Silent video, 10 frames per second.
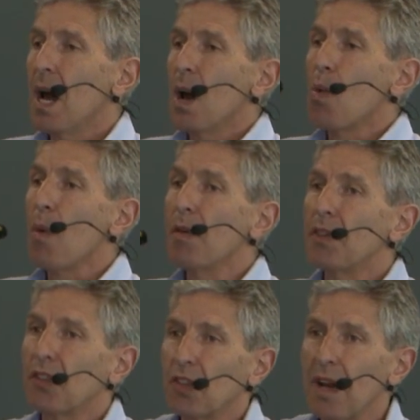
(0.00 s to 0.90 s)
what we've
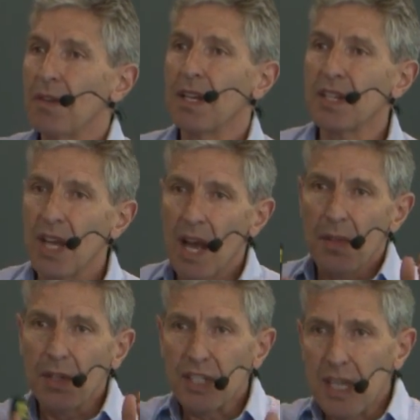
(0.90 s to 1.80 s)
discovered is
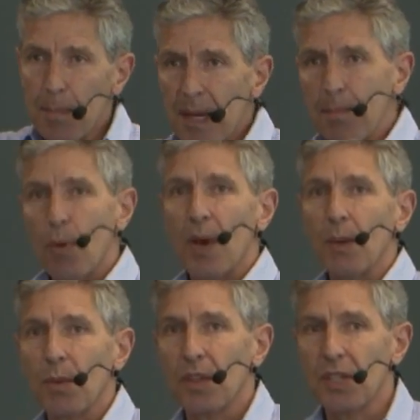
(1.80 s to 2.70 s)
the tipping
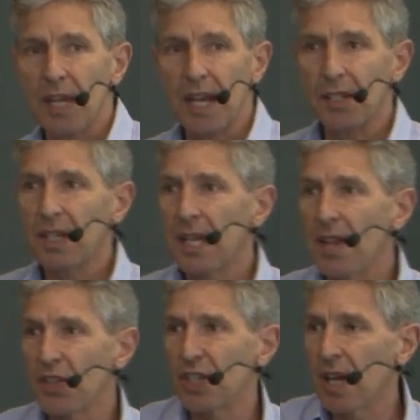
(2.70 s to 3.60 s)
point with this data
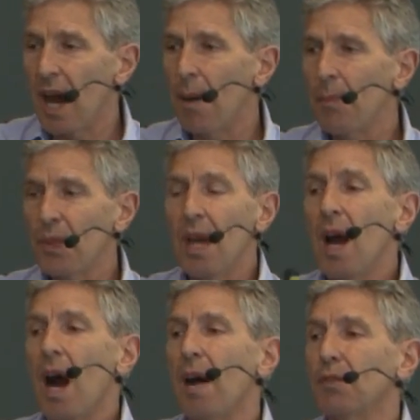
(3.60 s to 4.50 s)
tends to come
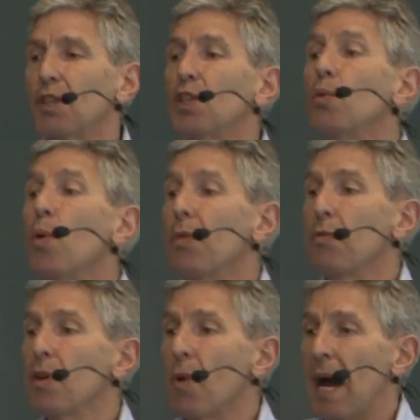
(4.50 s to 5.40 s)
after two or
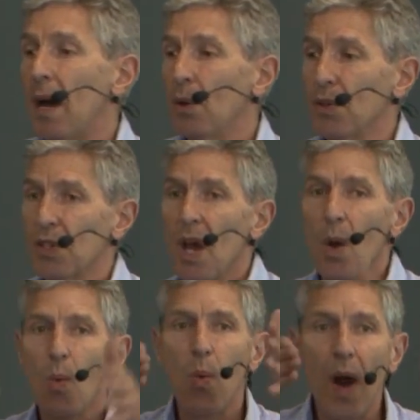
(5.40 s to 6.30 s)
three rounds.
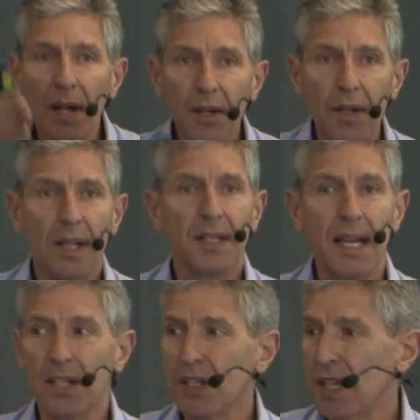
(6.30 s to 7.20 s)
One
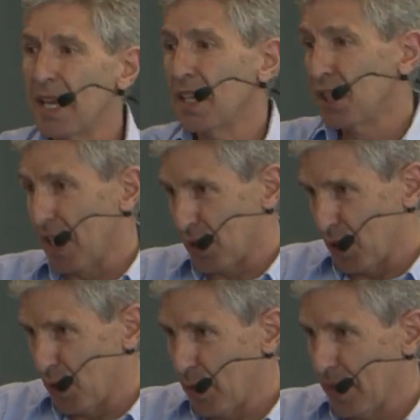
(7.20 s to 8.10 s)
data set
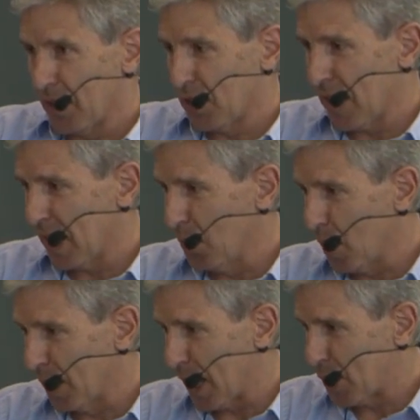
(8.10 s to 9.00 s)
doesn't do it. The second
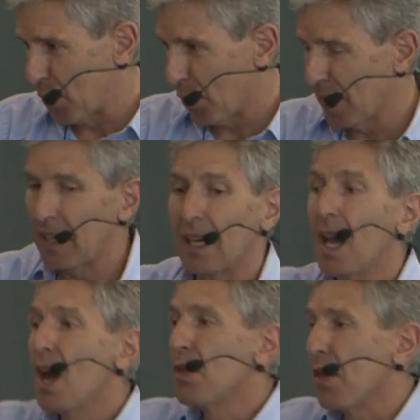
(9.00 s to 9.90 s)
one gets you thinking,
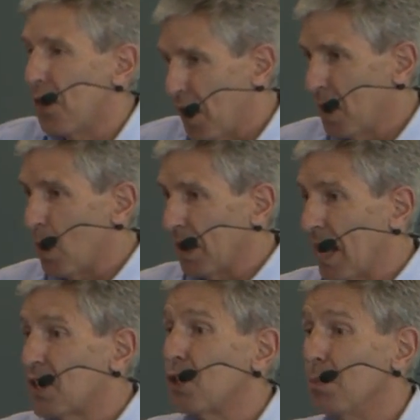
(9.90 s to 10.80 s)
the third one
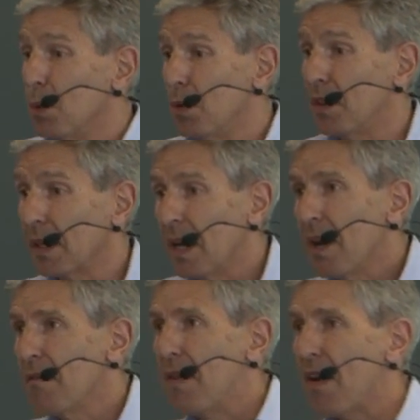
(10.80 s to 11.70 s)
gets you moving.
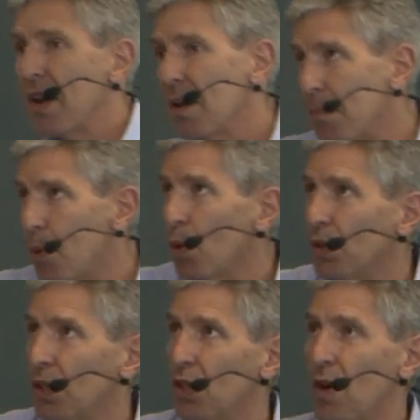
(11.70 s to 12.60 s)
Very
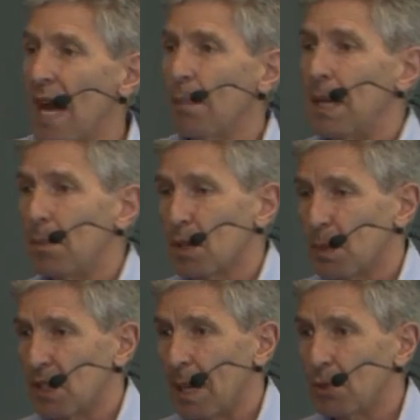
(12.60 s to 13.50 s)
important to track people's
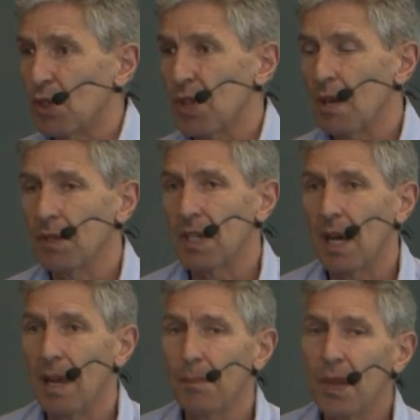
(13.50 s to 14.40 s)
perceptions over
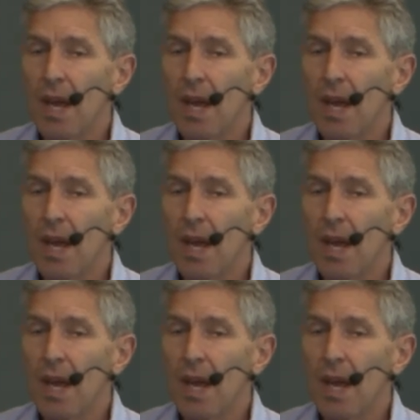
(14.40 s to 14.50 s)
time.